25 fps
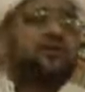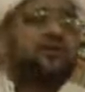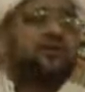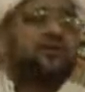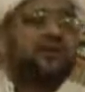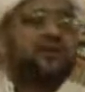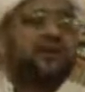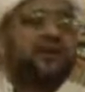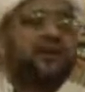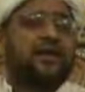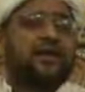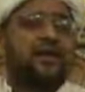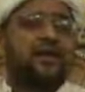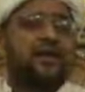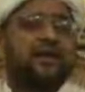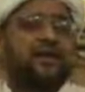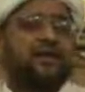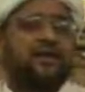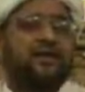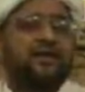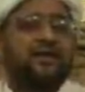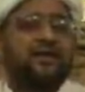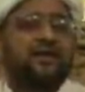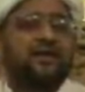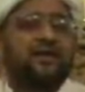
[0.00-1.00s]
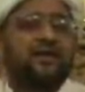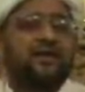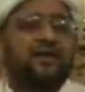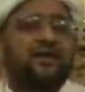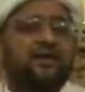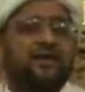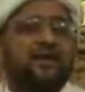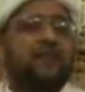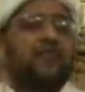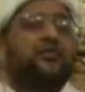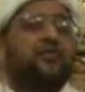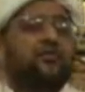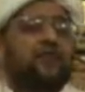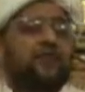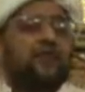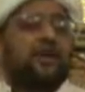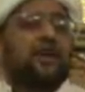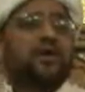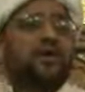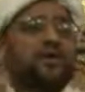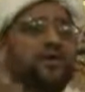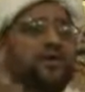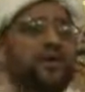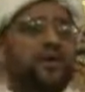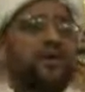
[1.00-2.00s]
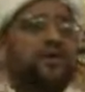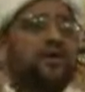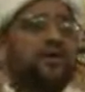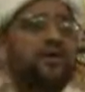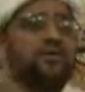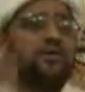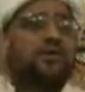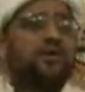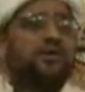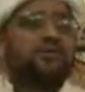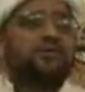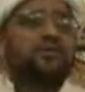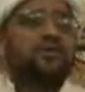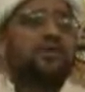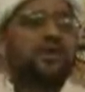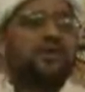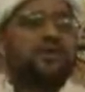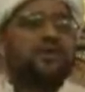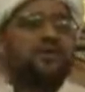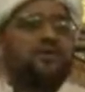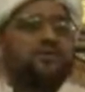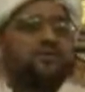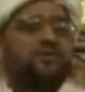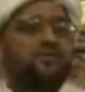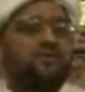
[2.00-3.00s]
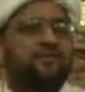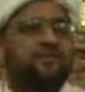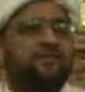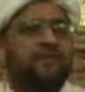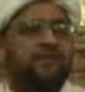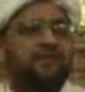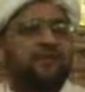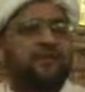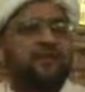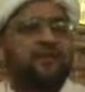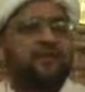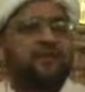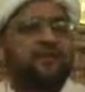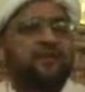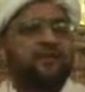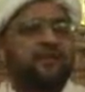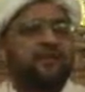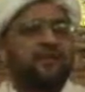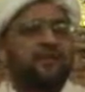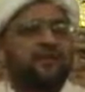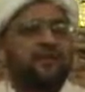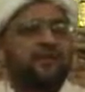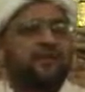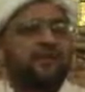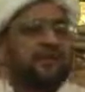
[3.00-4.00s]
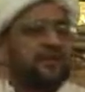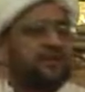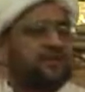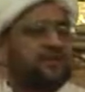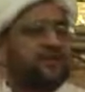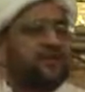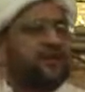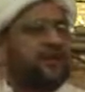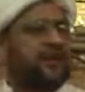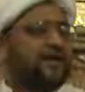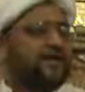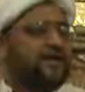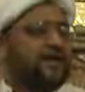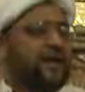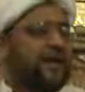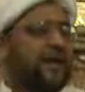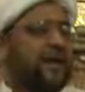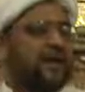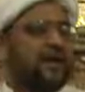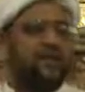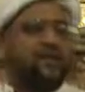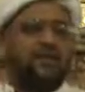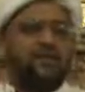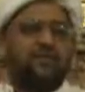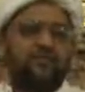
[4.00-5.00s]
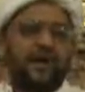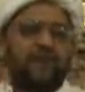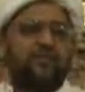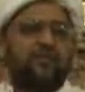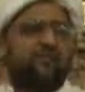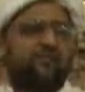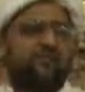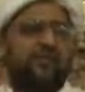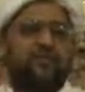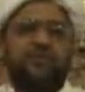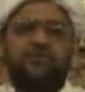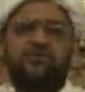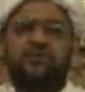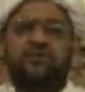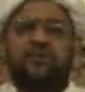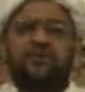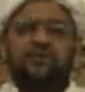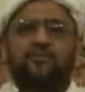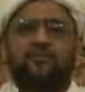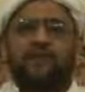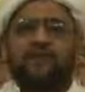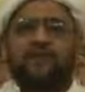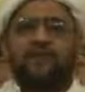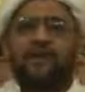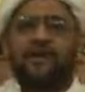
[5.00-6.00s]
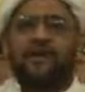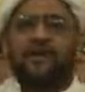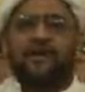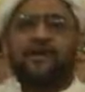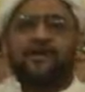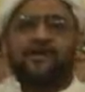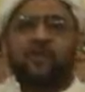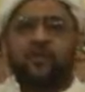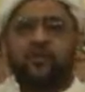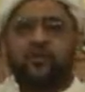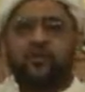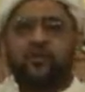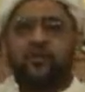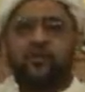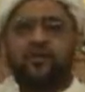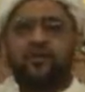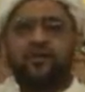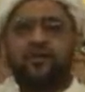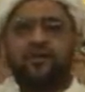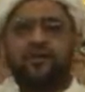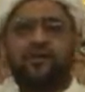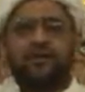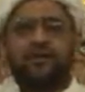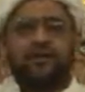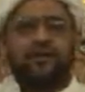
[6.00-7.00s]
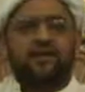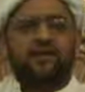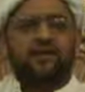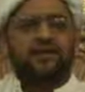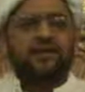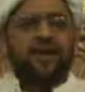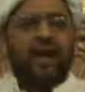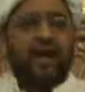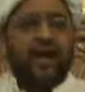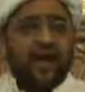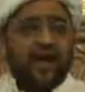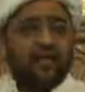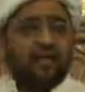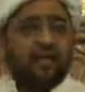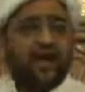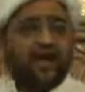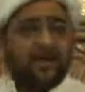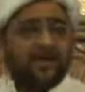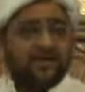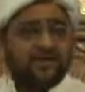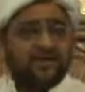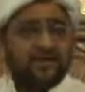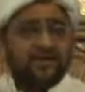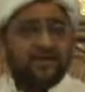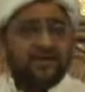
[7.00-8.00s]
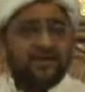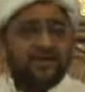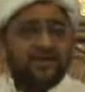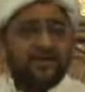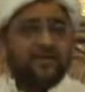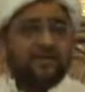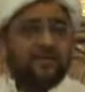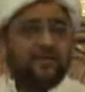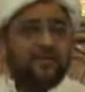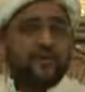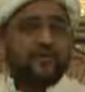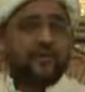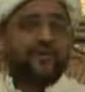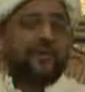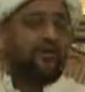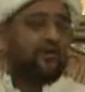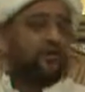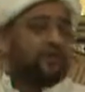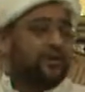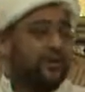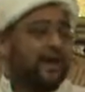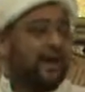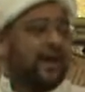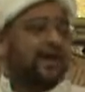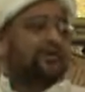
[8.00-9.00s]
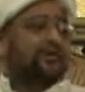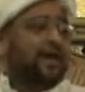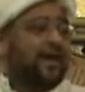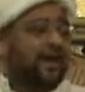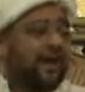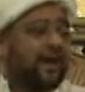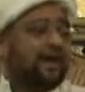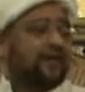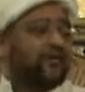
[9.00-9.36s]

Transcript: towards Allah, that you are cleaning yourself. Even in that time, Imam Hussein should have been like, you know what? I'm asking these people, I only have a